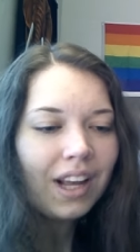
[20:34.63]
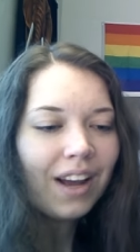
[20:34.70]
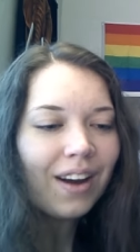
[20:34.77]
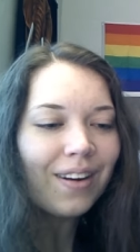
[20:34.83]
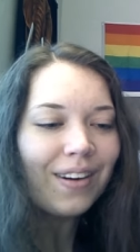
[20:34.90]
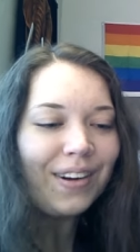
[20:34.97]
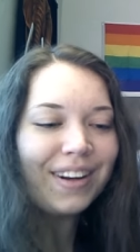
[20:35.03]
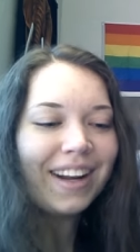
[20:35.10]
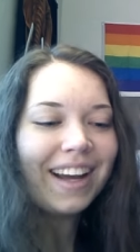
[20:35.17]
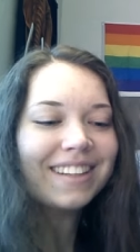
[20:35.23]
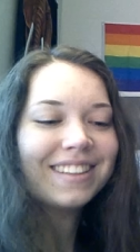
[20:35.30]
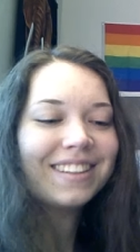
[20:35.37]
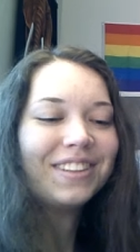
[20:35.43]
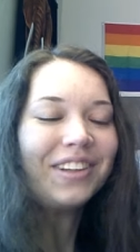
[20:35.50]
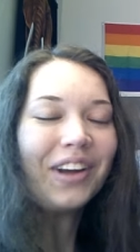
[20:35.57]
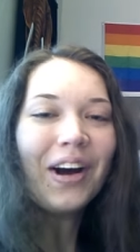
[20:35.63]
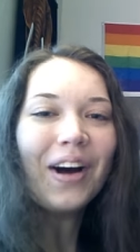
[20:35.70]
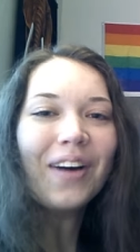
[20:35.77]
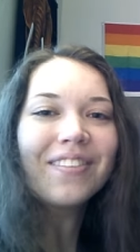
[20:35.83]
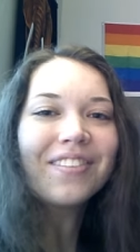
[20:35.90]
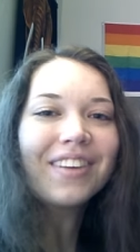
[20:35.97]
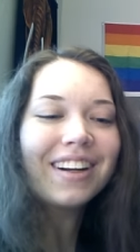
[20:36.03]
Oh, nice
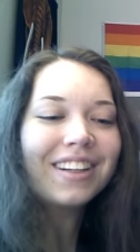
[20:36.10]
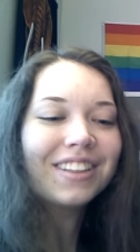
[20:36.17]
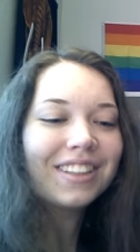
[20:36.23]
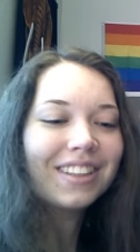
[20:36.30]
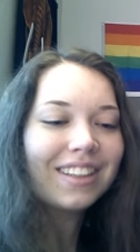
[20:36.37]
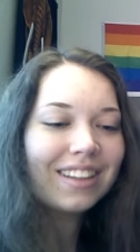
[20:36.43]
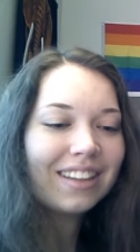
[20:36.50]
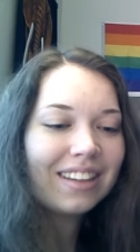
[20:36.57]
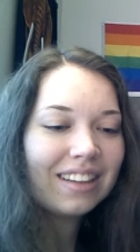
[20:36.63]
job, Frenchie.